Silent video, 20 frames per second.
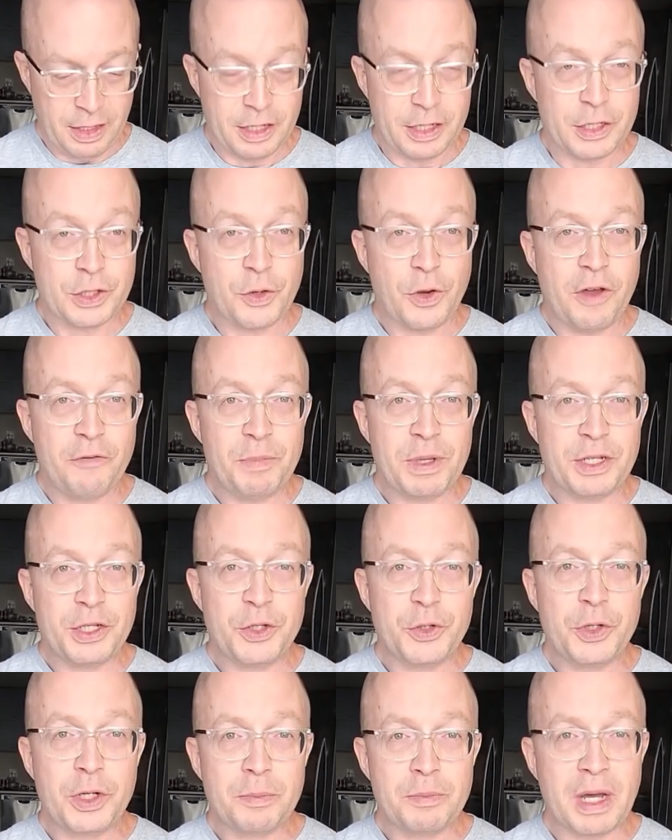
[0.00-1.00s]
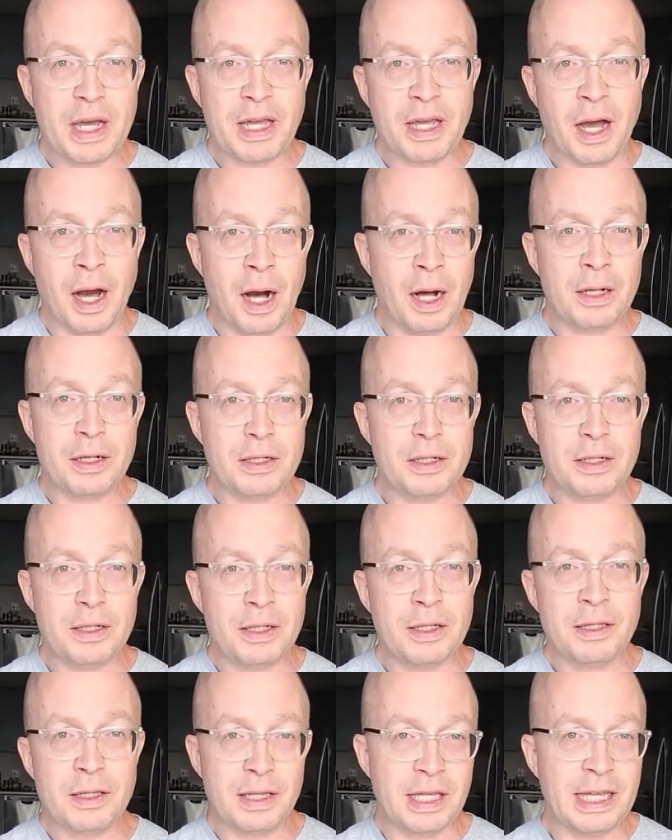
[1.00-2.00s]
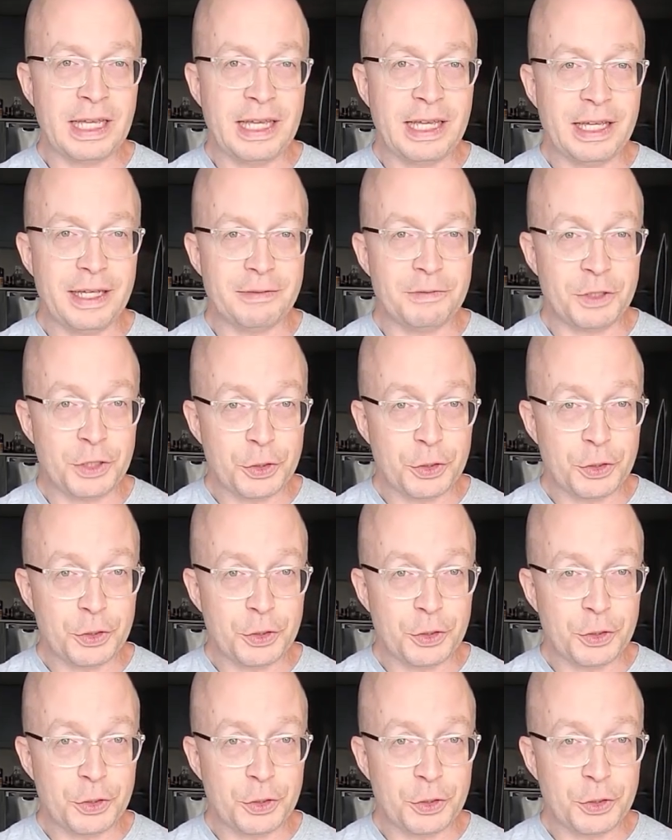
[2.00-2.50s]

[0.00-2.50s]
So I've been doing my unclely